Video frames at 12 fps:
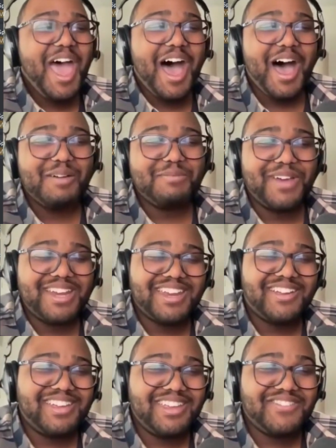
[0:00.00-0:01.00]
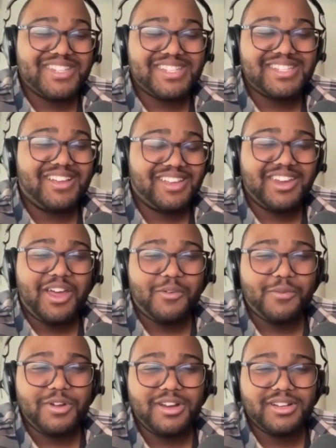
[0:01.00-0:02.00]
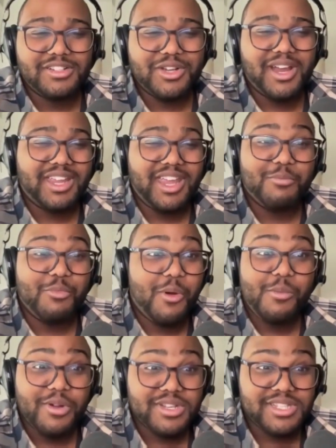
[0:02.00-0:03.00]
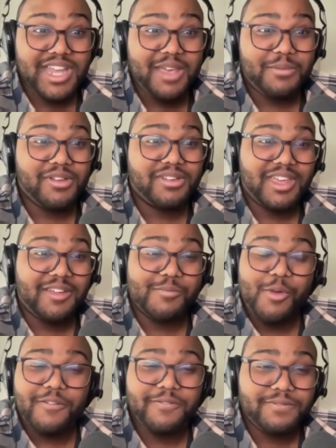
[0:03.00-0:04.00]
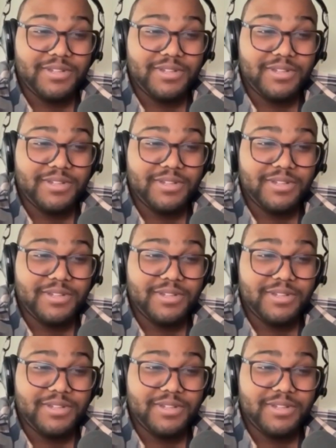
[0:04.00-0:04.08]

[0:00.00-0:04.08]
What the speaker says: But, even still, we're trying to get more and more stable, get more,